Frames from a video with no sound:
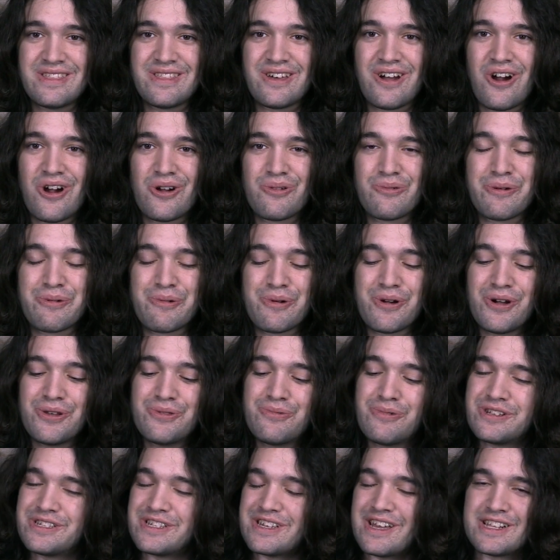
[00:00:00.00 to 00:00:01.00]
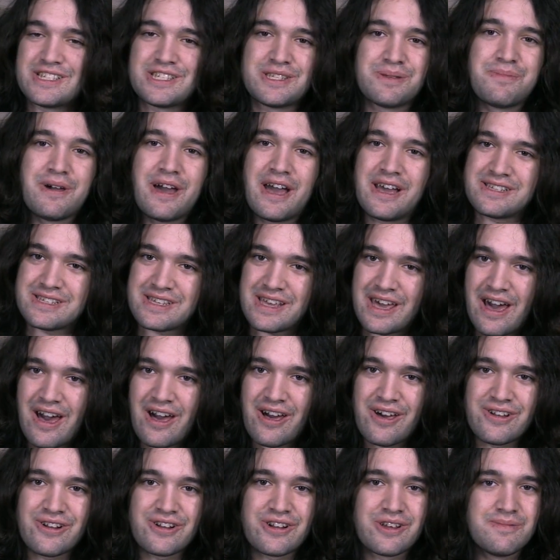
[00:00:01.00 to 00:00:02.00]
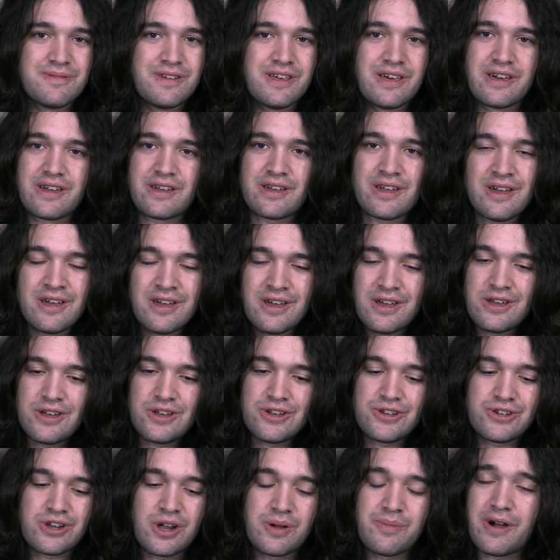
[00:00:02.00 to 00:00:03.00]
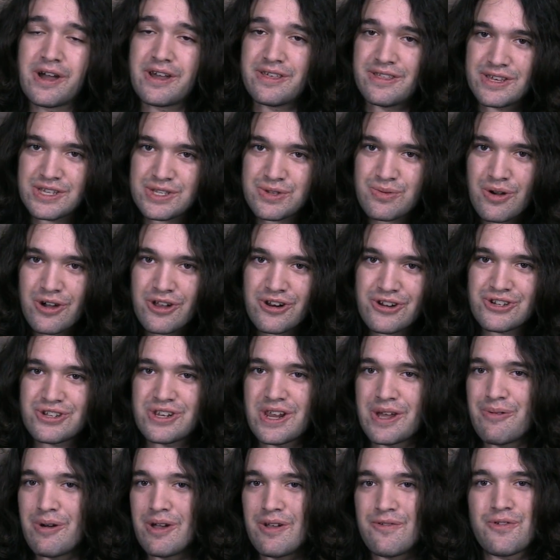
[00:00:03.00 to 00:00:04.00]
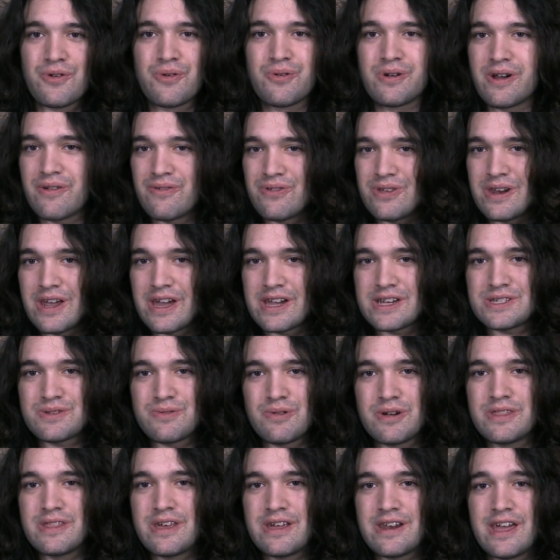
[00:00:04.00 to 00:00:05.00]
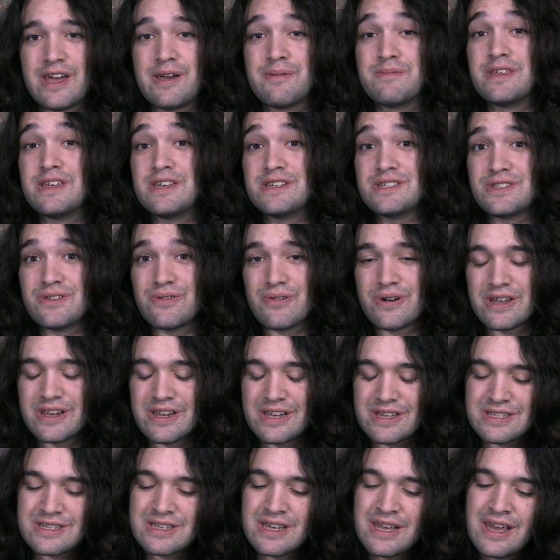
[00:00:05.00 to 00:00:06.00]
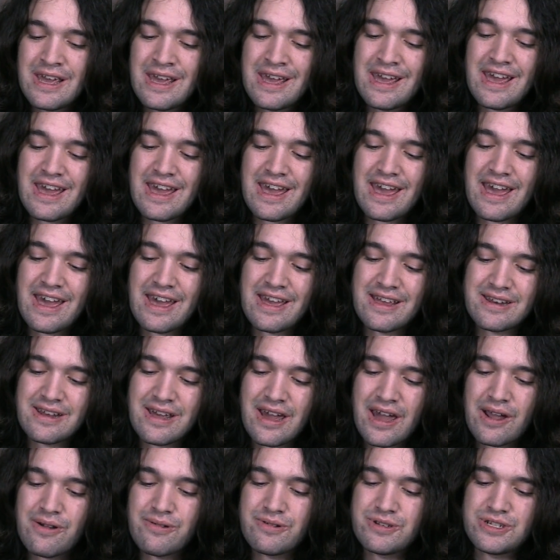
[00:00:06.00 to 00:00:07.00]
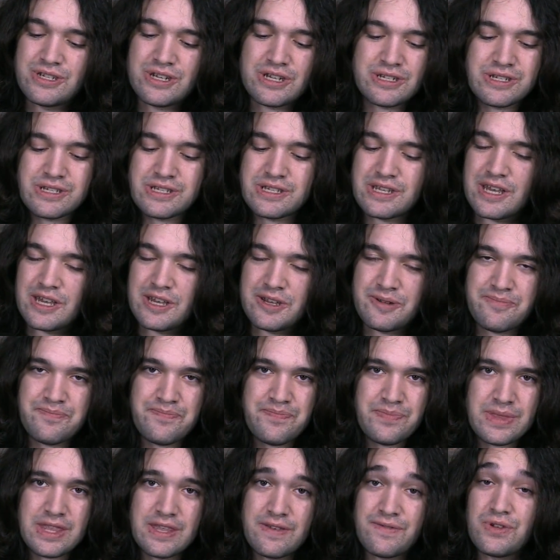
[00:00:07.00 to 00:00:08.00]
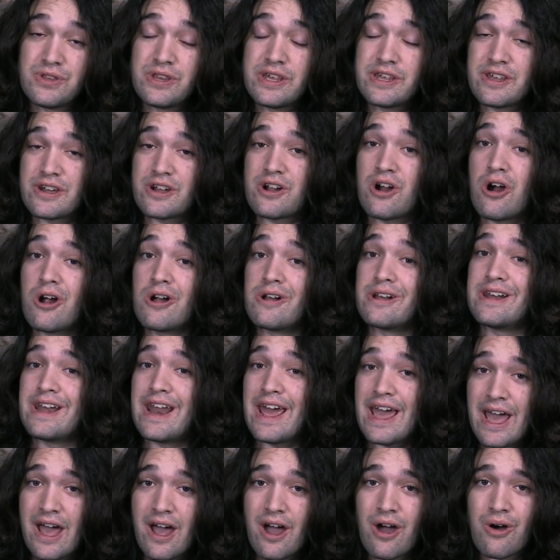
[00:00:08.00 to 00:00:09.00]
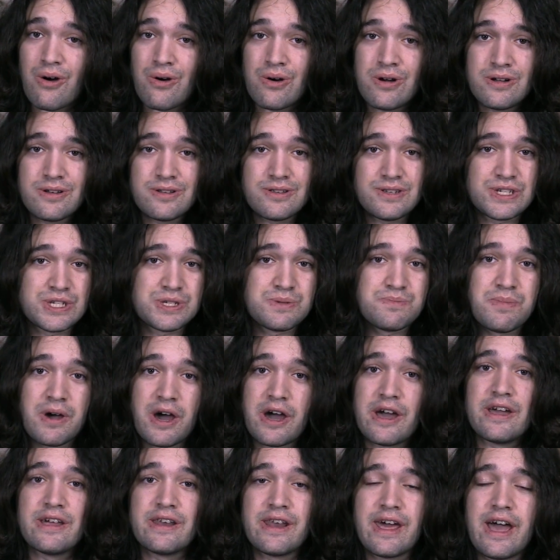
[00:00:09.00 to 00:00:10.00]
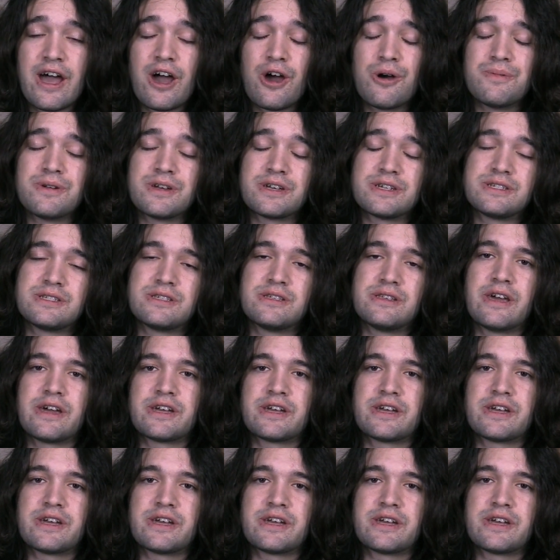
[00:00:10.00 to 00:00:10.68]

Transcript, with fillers: in the hardware world. Once it gets to Pascal, you're going to be like, should I buy this one or should I wait for whatever the next one that AMD is doing is? And I would just say if you need a card now, just buy it now because the